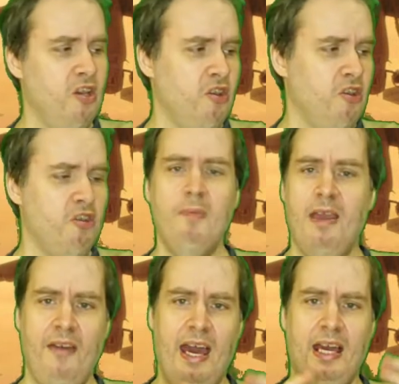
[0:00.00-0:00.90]
you may
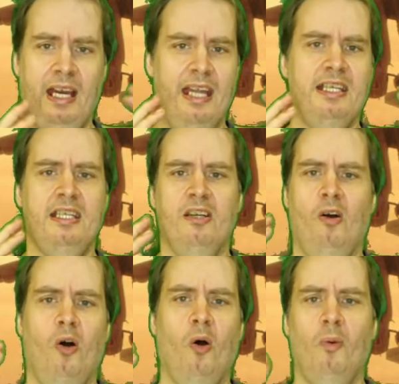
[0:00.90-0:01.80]
have had an idea
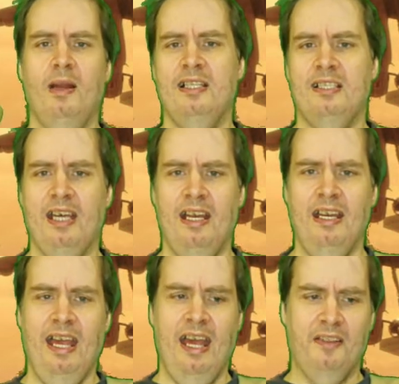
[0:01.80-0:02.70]
already set
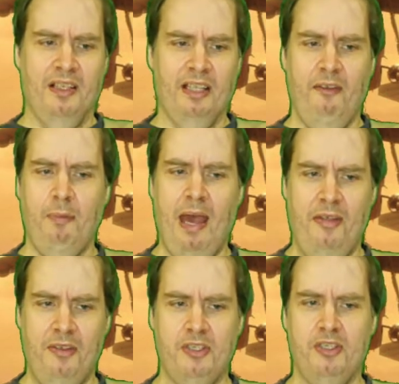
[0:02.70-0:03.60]
and the life
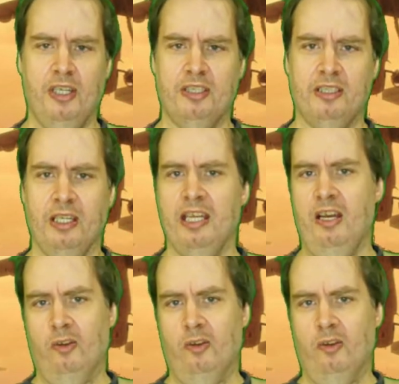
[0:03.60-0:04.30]
path is just going to get in your